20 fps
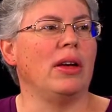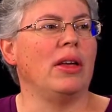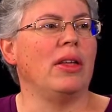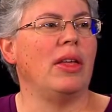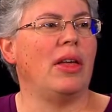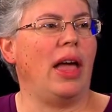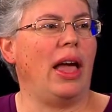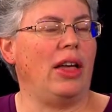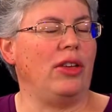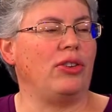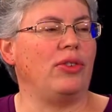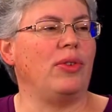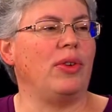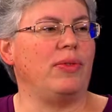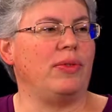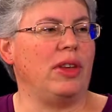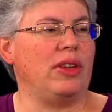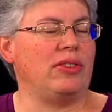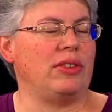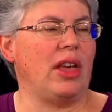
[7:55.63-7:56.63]
H
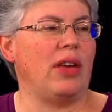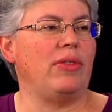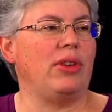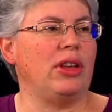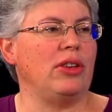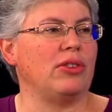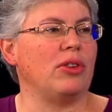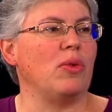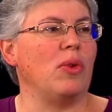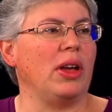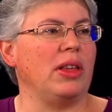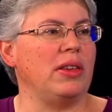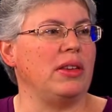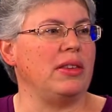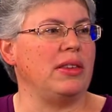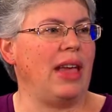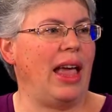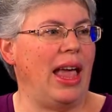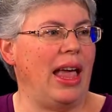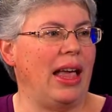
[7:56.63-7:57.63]
fifty-seven is going to
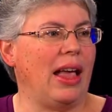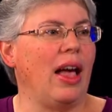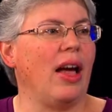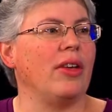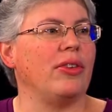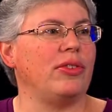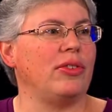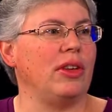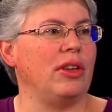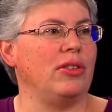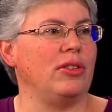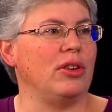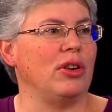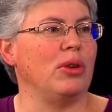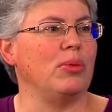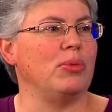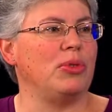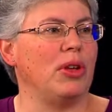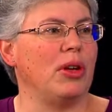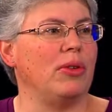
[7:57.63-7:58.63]
take us in
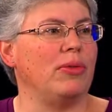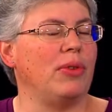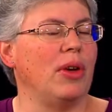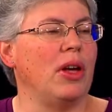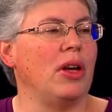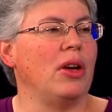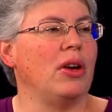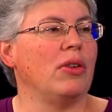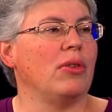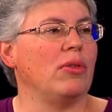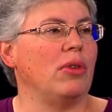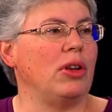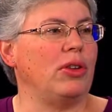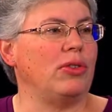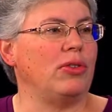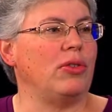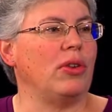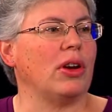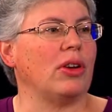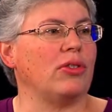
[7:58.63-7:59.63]
terms of
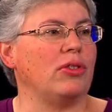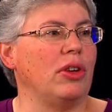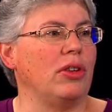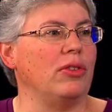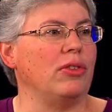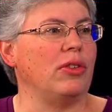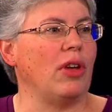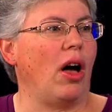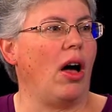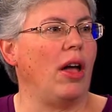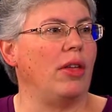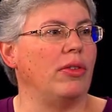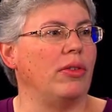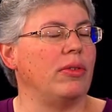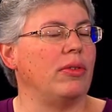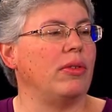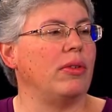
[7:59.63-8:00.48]
restrictions on,